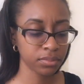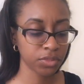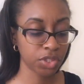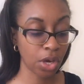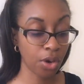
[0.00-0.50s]

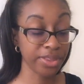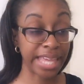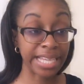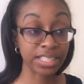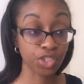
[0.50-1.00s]
So
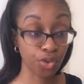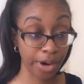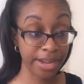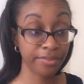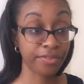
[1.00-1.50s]
that's
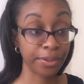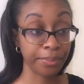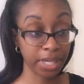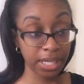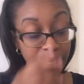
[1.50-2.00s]
great for
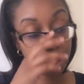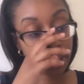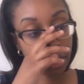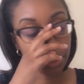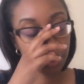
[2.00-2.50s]
me.
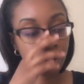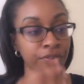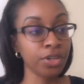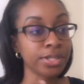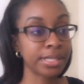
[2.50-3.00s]
So if
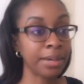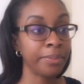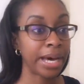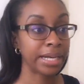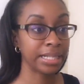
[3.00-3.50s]
you're
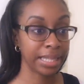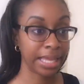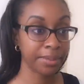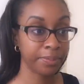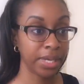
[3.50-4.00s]
somebody
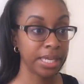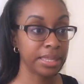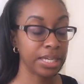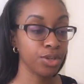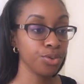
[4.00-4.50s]
like me,
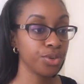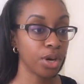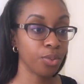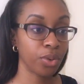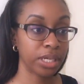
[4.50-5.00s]
then you
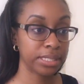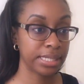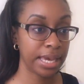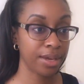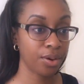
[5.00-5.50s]
don't want to
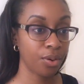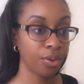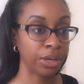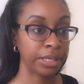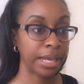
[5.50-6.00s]
take
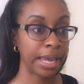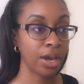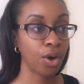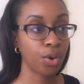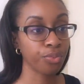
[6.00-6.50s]
on a
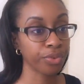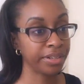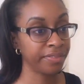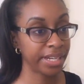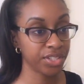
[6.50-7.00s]
home
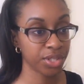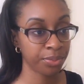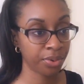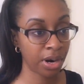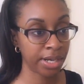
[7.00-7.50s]

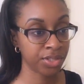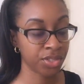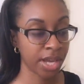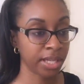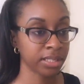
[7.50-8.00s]
renovation
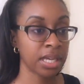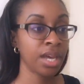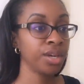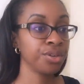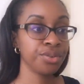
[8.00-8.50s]
project.
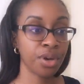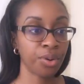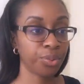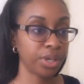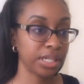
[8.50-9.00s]
You
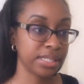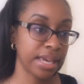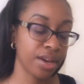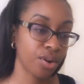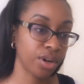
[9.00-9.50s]
don't want to
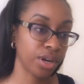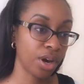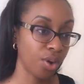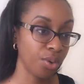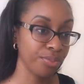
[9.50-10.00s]
take on a
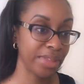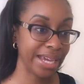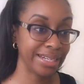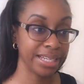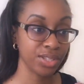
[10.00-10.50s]
home
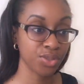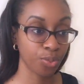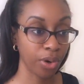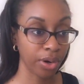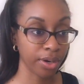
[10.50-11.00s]
that needs
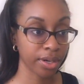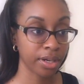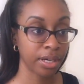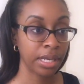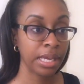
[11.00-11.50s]
work,
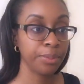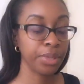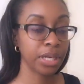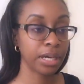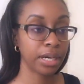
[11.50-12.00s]

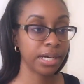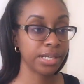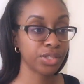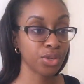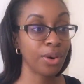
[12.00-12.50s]

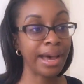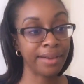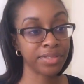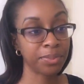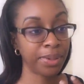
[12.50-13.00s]
because you'll
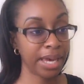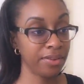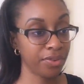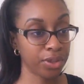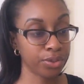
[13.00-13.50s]
have to pay
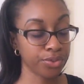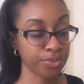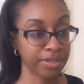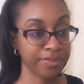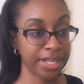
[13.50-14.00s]
for those
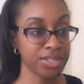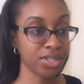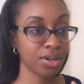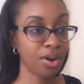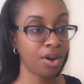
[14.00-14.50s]

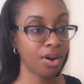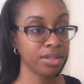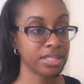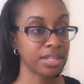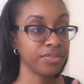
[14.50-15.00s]
renovation
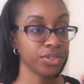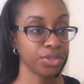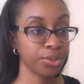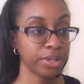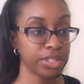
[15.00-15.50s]
costs. And if you're
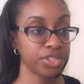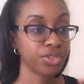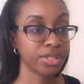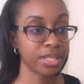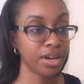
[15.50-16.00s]
doing it
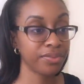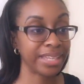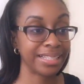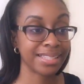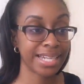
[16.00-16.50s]
yourself,
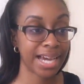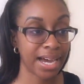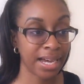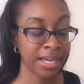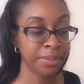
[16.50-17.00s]
that's
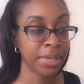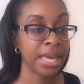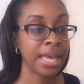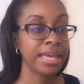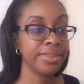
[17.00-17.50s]
time,
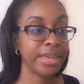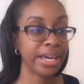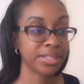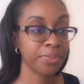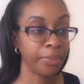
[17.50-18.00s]

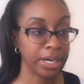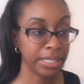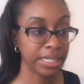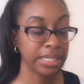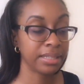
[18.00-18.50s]
that's
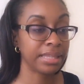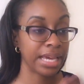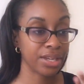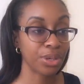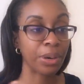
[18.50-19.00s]
money
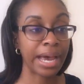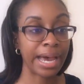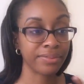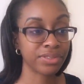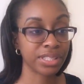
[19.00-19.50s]
that you'll
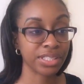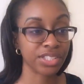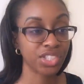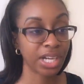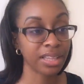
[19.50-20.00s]
have to
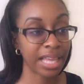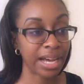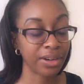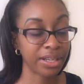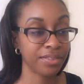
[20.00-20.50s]
shell
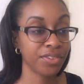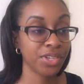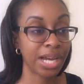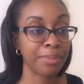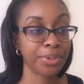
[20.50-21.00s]
out. And if you're
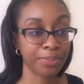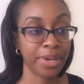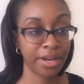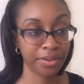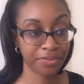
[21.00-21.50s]
not
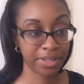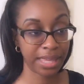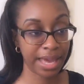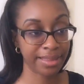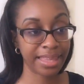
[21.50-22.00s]
prepared for
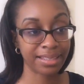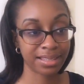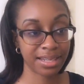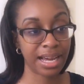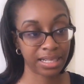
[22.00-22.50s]
that, that's
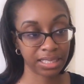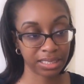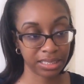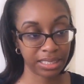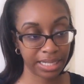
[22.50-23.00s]
not a
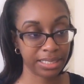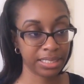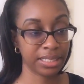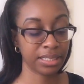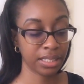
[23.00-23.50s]
good
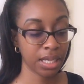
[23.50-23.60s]
idea.